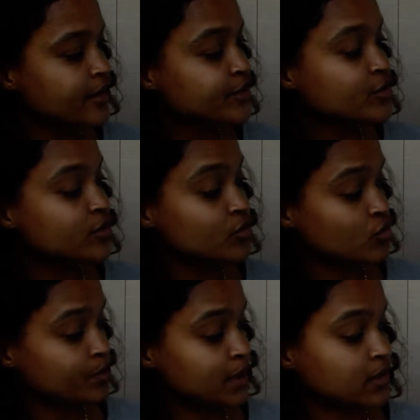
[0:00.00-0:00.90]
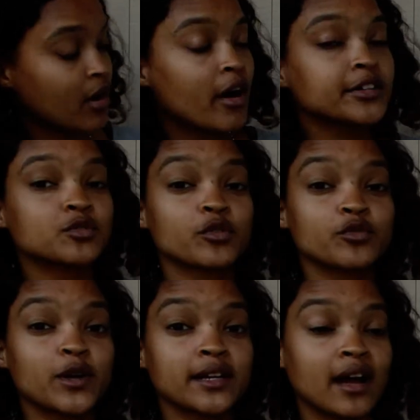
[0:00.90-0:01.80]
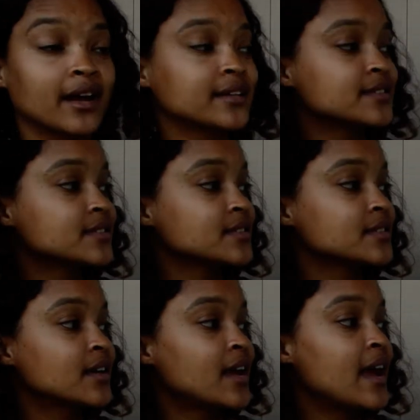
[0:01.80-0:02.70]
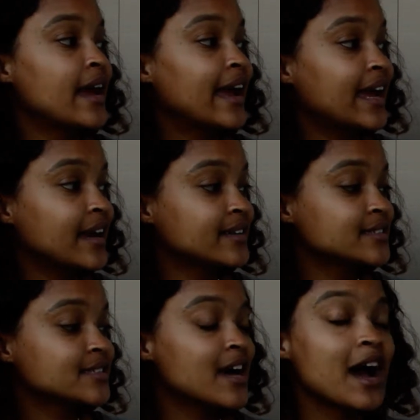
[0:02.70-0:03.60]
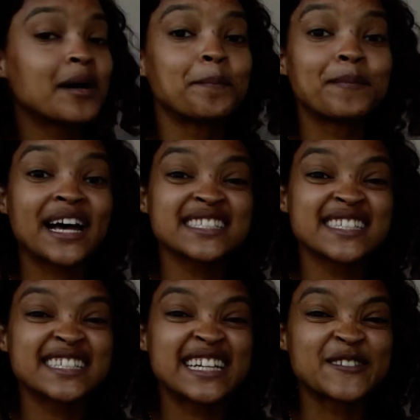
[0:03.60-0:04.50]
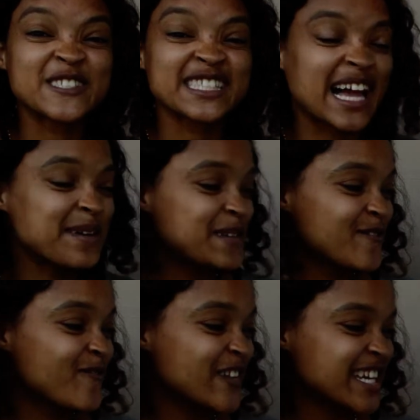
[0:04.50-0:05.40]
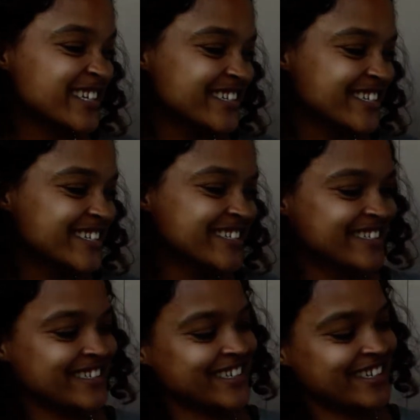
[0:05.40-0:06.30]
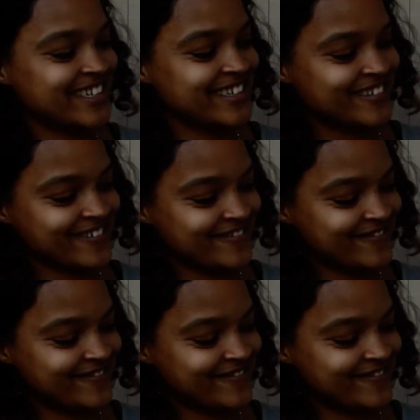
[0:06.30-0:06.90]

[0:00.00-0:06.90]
2 peacocks with red eyes, and a basket of slimy fish. Ew.